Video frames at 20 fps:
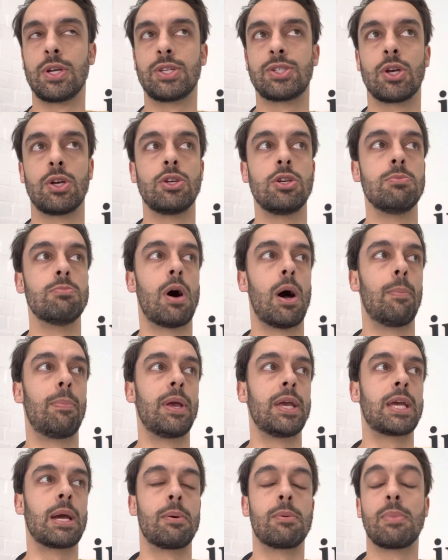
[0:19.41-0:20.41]
So you might be
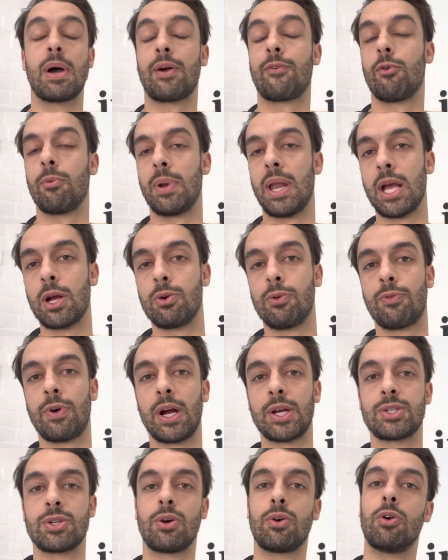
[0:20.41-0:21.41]
coming back from an ankle
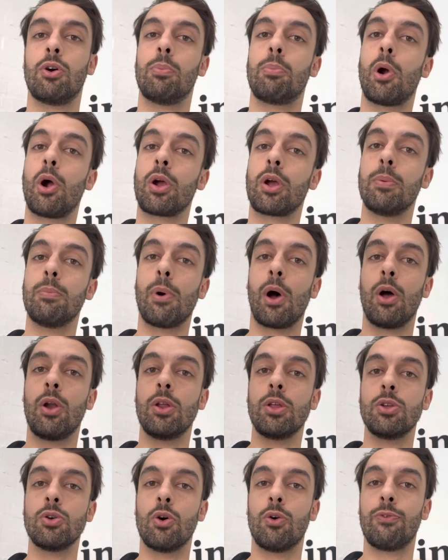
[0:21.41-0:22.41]
fracture or a broken bone
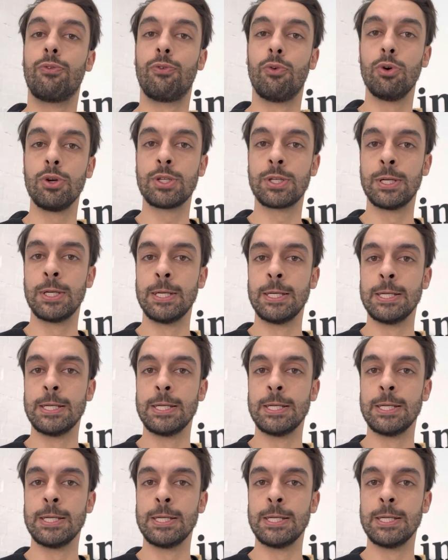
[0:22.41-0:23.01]
in your foot.